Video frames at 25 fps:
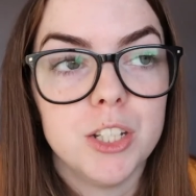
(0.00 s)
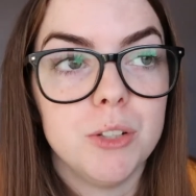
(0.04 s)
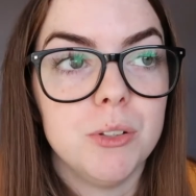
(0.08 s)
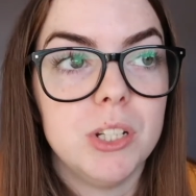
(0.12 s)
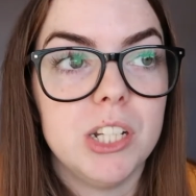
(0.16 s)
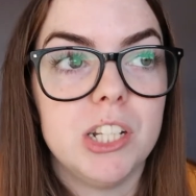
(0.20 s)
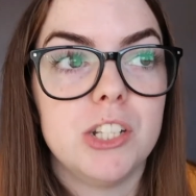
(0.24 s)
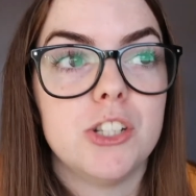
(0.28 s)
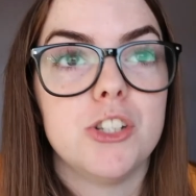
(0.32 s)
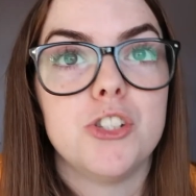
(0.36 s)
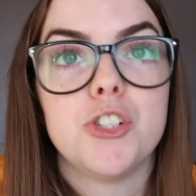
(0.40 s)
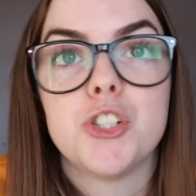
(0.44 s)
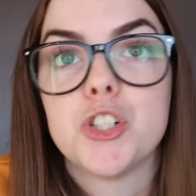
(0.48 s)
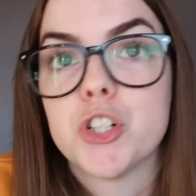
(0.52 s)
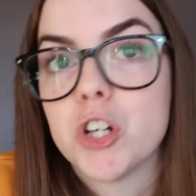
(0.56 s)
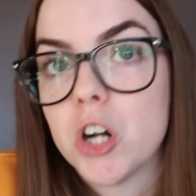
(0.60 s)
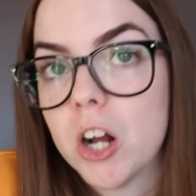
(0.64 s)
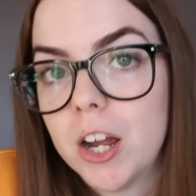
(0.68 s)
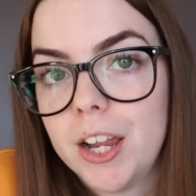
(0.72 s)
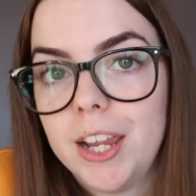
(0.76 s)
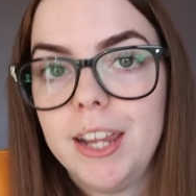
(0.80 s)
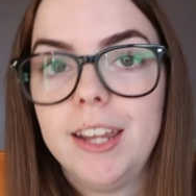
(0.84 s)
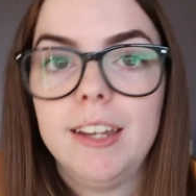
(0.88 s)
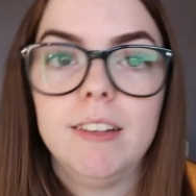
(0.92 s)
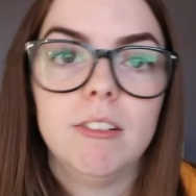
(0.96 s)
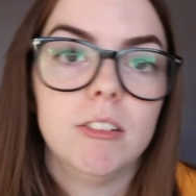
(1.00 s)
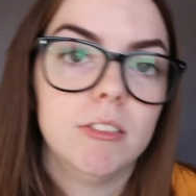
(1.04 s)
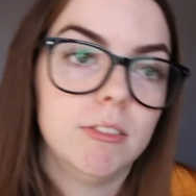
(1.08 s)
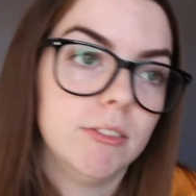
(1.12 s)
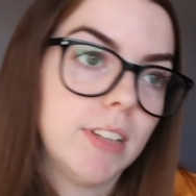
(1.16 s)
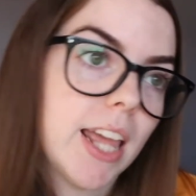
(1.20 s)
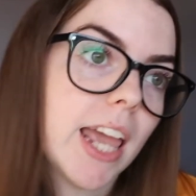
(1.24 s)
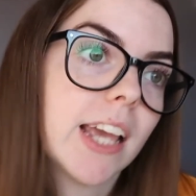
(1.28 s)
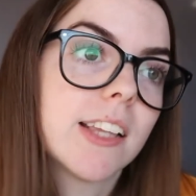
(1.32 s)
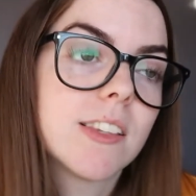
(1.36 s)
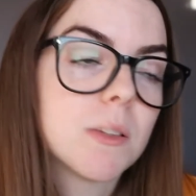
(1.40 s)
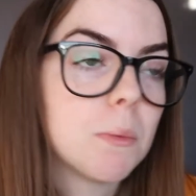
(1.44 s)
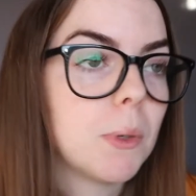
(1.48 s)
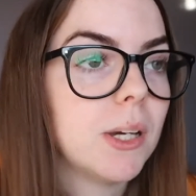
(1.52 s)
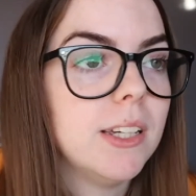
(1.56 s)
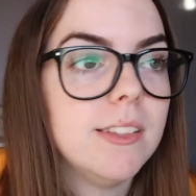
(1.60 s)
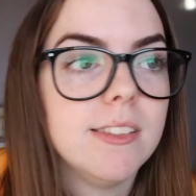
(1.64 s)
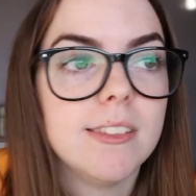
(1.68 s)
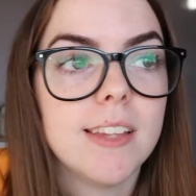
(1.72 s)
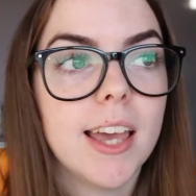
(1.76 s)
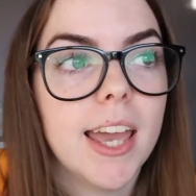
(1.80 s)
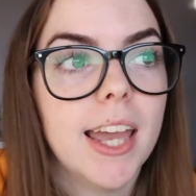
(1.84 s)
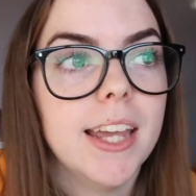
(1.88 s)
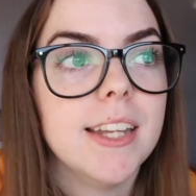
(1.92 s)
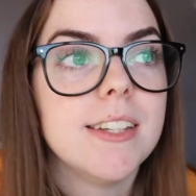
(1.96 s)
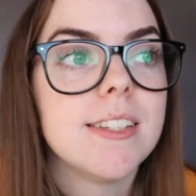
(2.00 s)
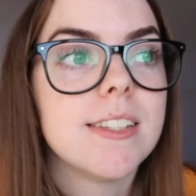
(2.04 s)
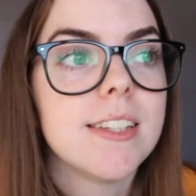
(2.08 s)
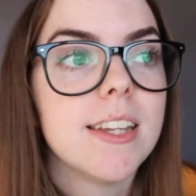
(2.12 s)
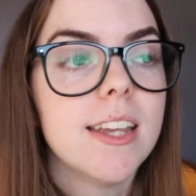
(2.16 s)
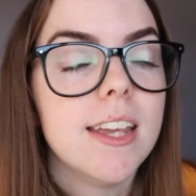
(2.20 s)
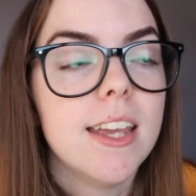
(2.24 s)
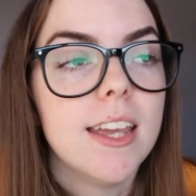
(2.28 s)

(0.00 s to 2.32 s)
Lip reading: You need to try X, Y, Z.